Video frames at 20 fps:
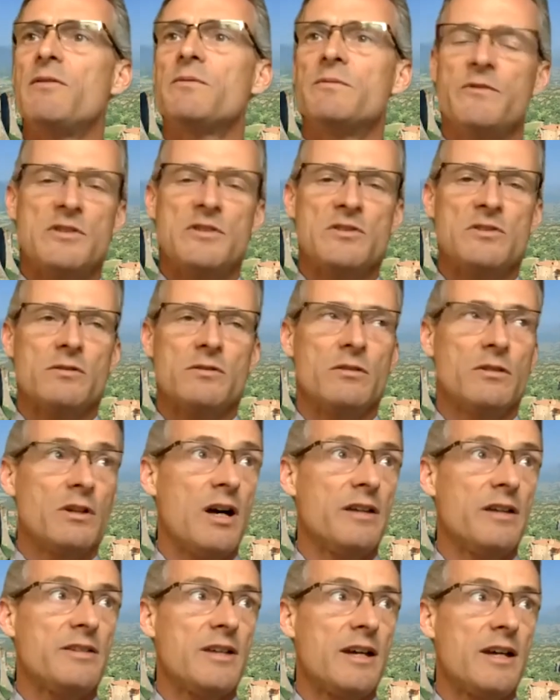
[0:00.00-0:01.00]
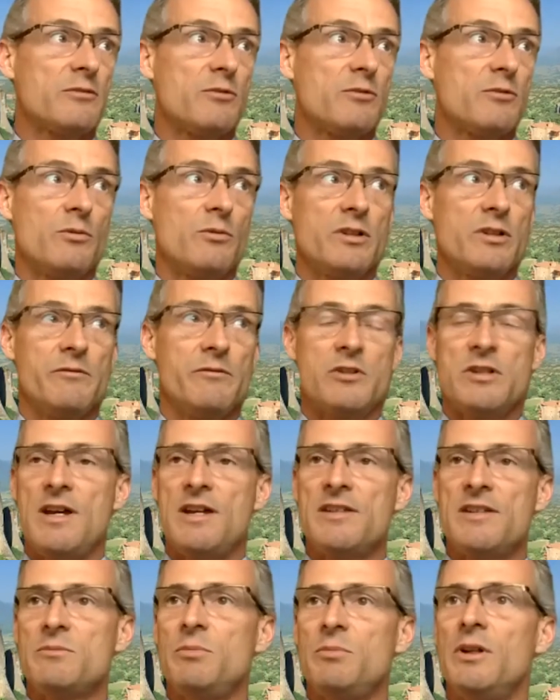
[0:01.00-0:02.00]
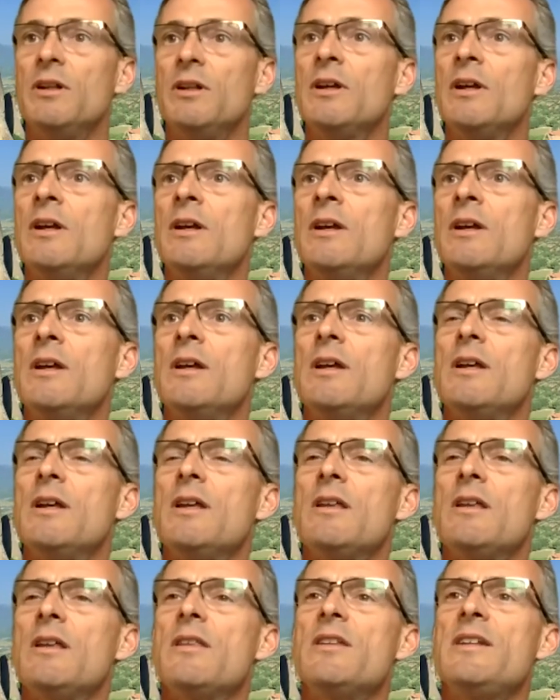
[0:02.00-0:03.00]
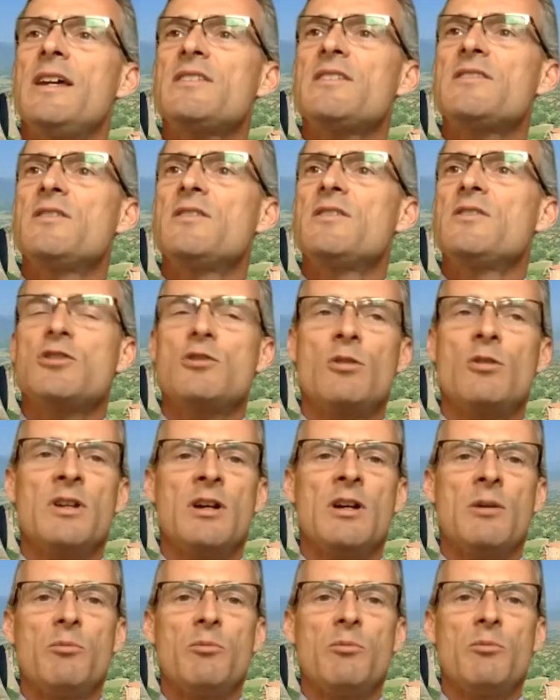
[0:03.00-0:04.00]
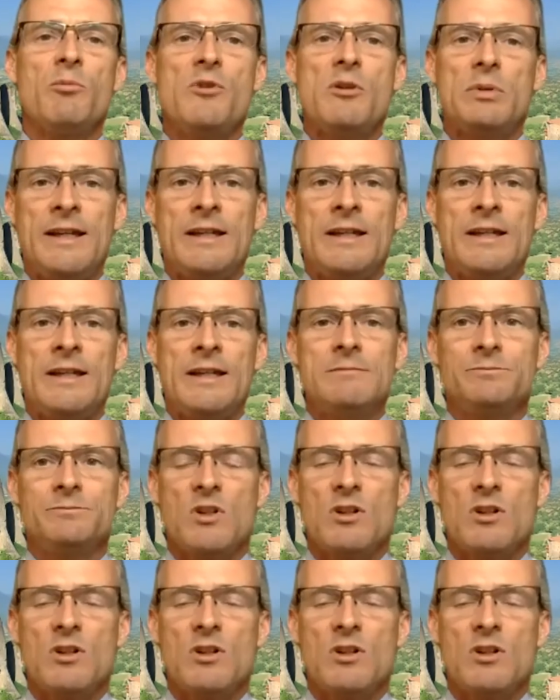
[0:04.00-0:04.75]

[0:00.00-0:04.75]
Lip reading: physical contact with one of your guests. But the next is showing up with a plan.